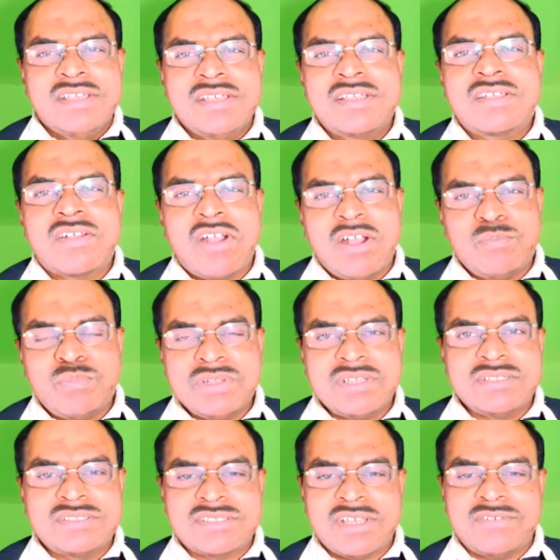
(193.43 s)

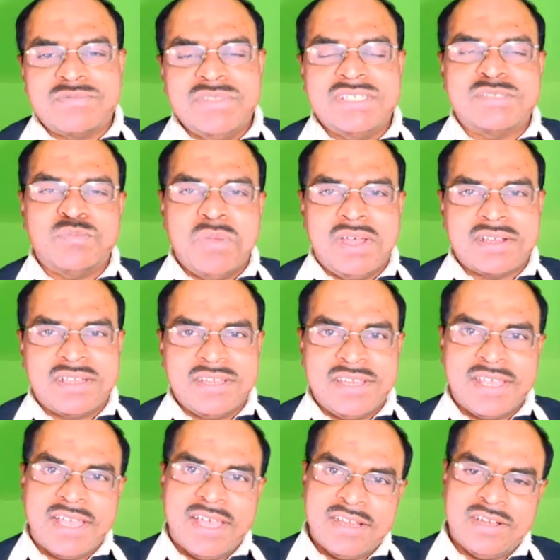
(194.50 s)
components of this
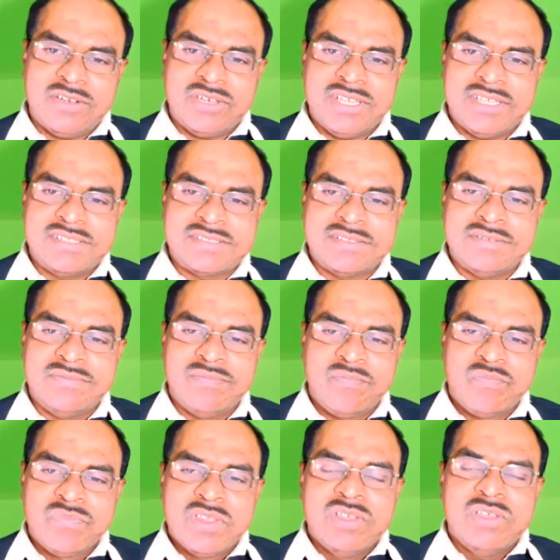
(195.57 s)
marketing analytics?
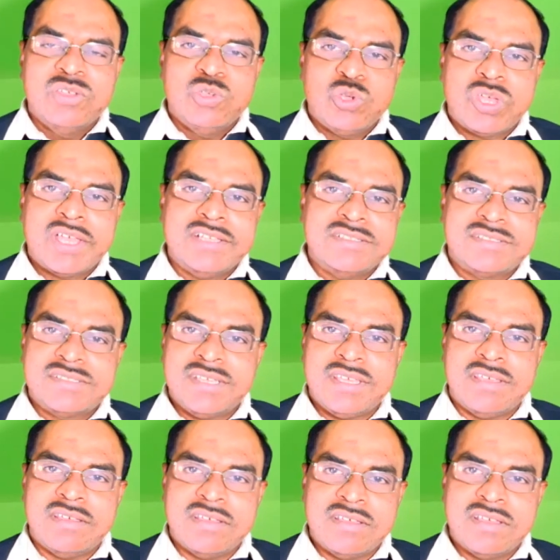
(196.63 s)
You can
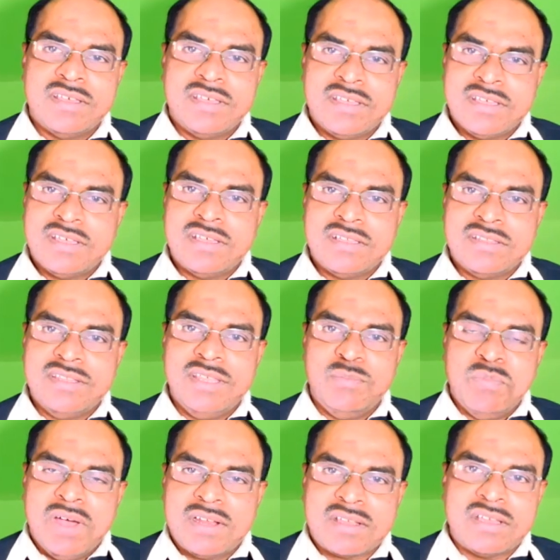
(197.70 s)
see the
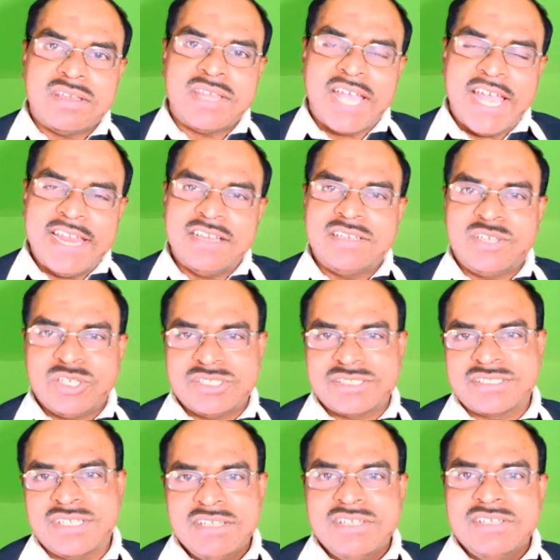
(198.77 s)
marketing
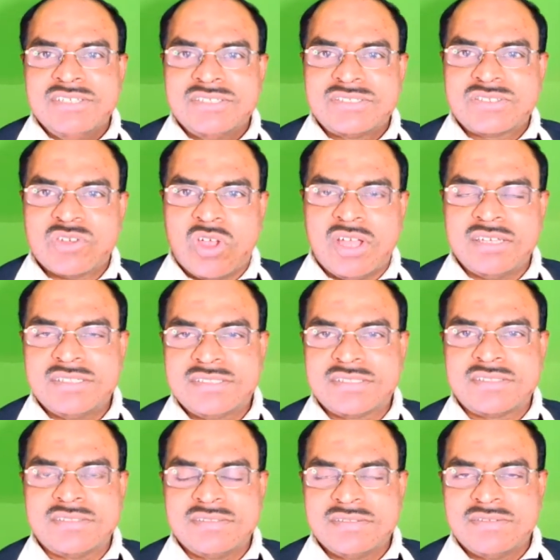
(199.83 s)
analytics
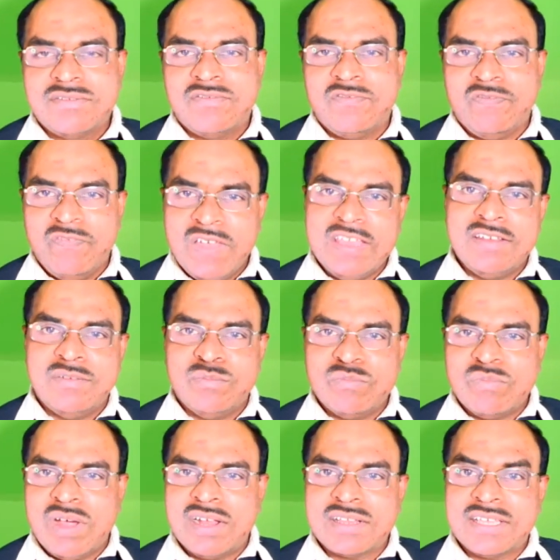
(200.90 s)
starts when
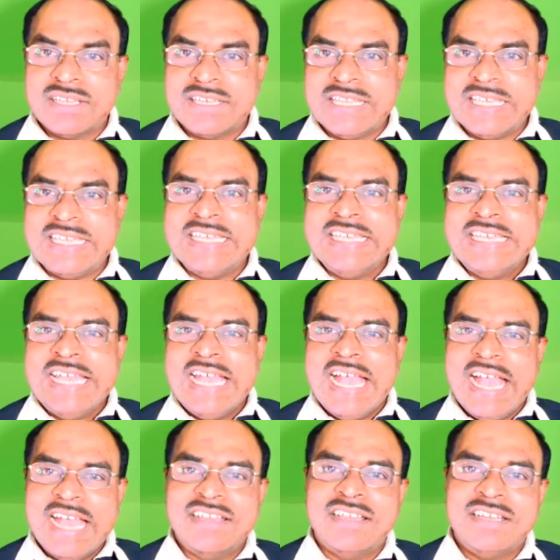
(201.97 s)
marketing
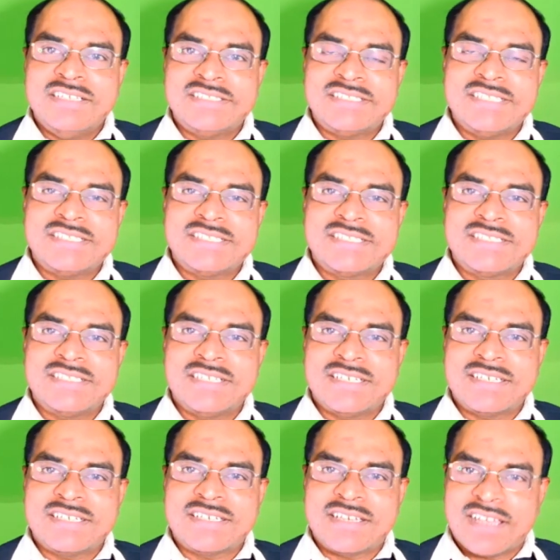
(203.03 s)
analysis
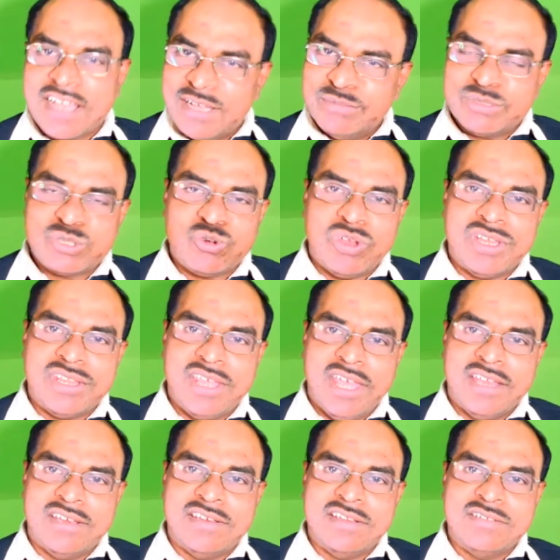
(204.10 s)
comes to an
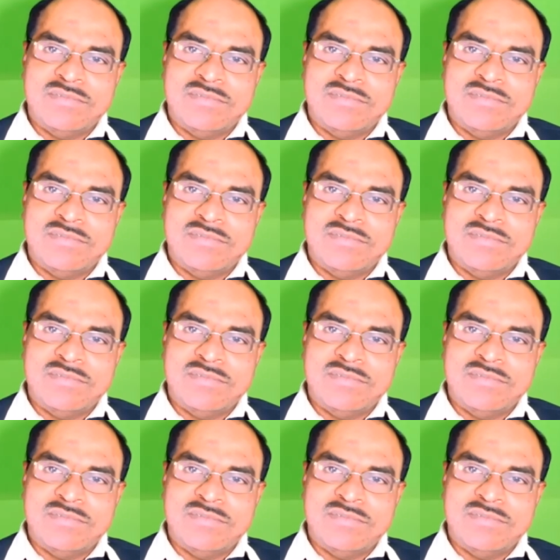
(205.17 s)
end.